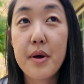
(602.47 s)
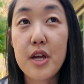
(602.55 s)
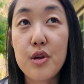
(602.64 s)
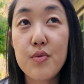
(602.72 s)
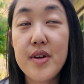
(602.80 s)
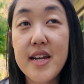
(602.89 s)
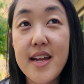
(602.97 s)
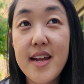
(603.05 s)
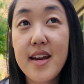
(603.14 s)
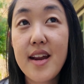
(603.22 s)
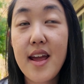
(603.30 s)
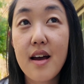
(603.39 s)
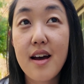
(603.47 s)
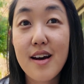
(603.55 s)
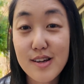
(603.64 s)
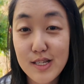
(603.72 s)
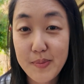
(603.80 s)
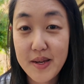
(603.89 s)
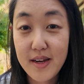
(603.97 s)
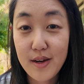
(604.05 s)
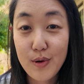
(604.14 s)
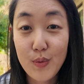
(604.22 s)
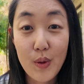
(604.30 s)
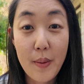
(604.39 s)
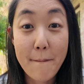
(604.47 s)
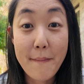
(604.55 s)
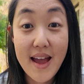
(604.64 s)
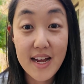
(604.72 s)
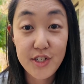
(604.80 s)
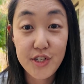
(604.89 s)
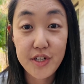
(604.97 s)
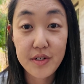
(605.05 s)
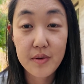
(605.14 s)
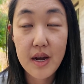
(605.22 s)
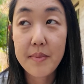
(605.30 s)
But you need a husband who will match you.